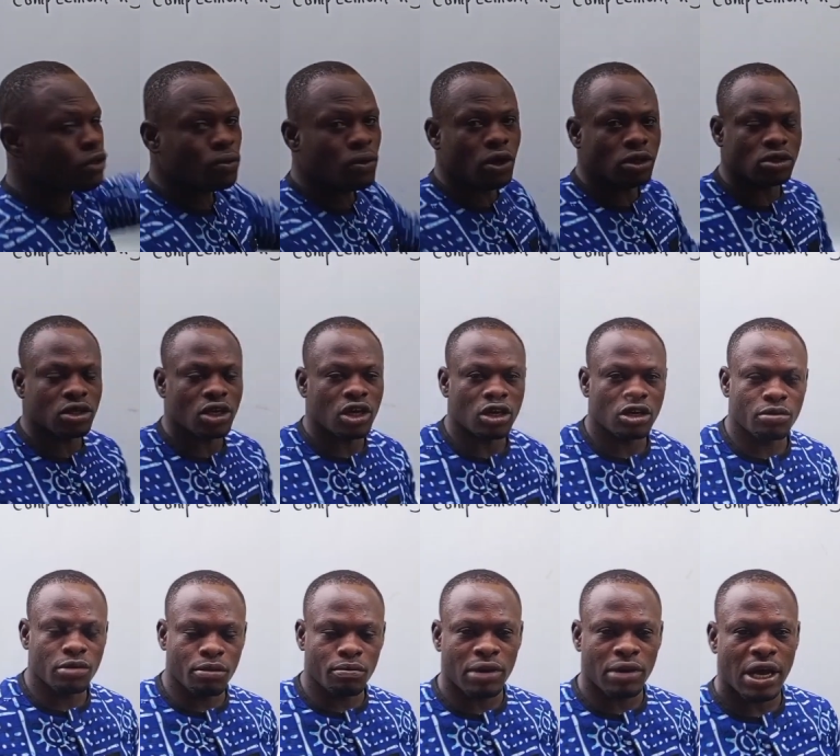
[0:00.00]
be what?
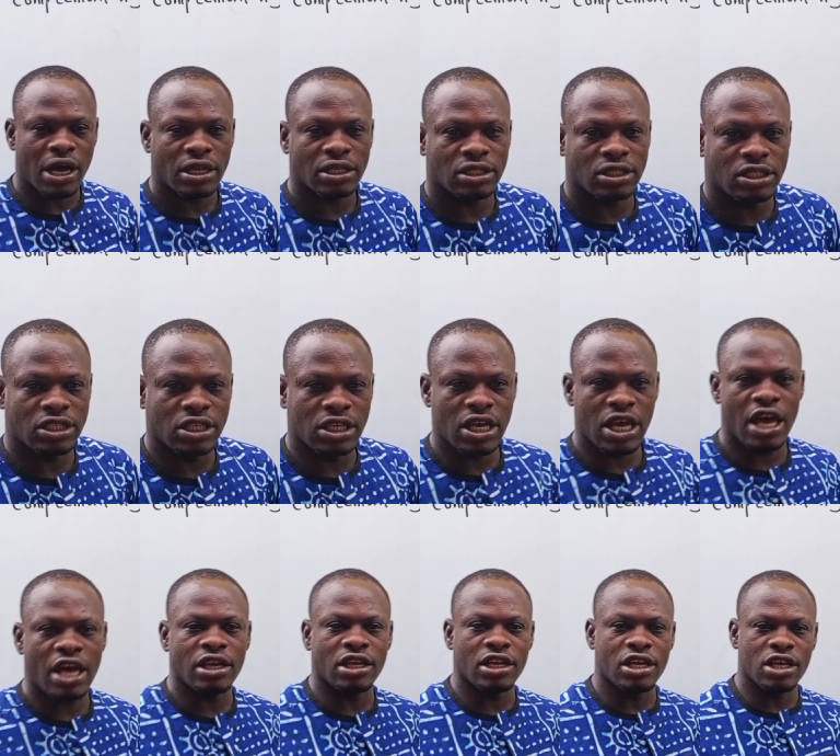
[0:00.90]
Remember,
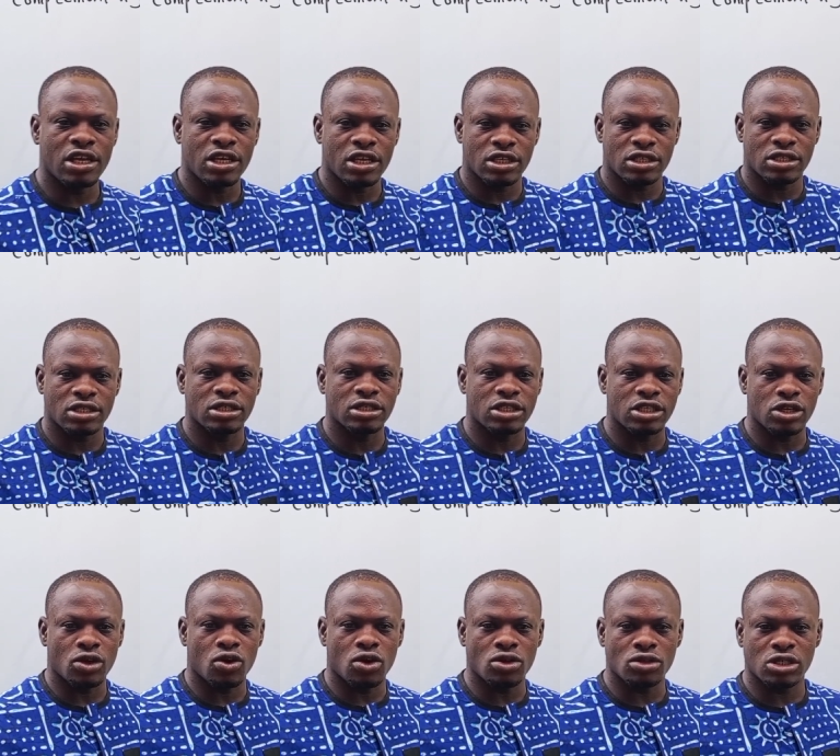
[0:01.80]
DNA is
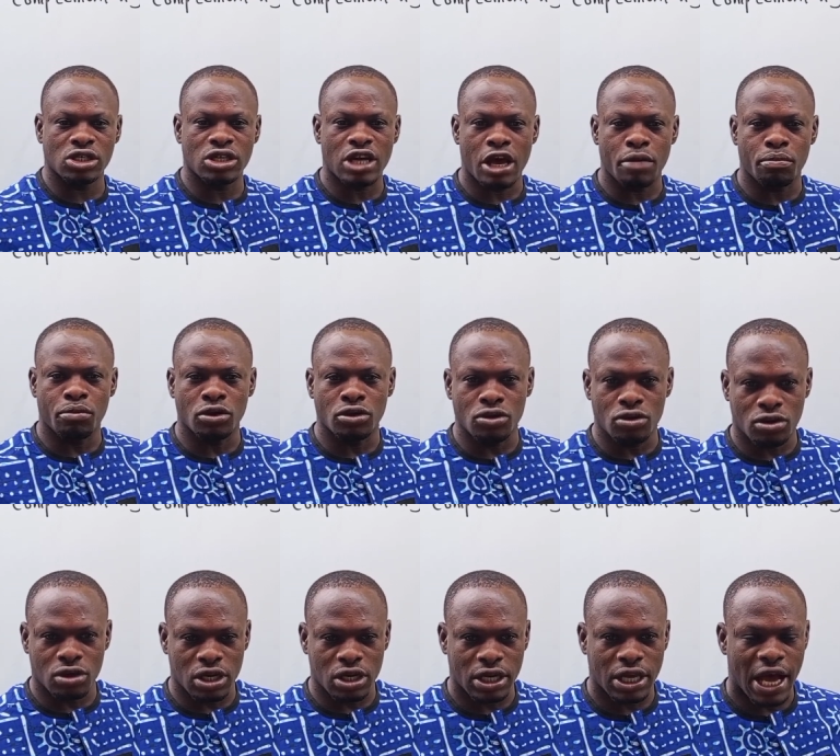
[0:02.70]

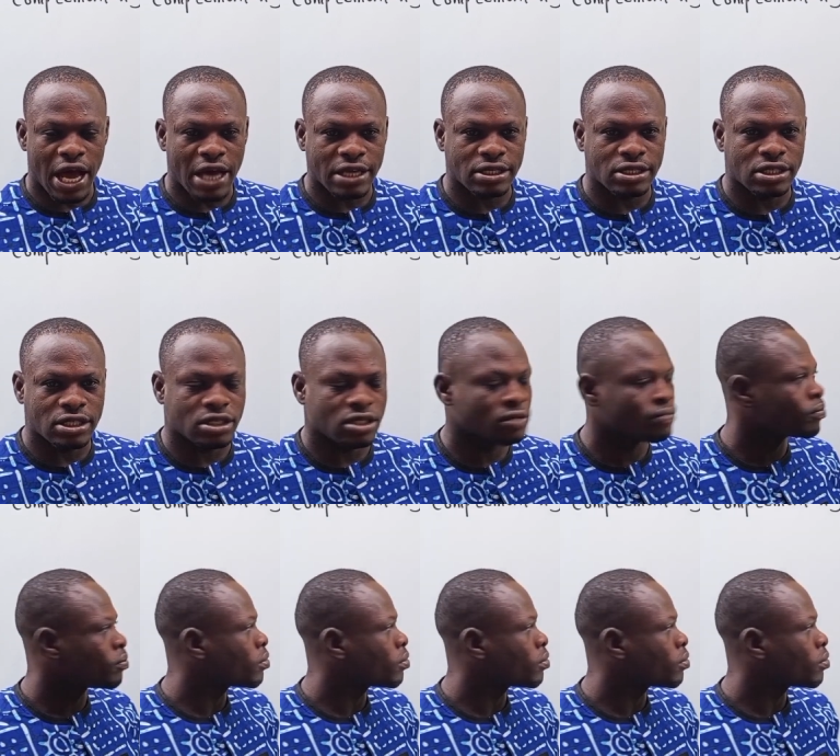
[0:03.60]
deoxyribonucleic acid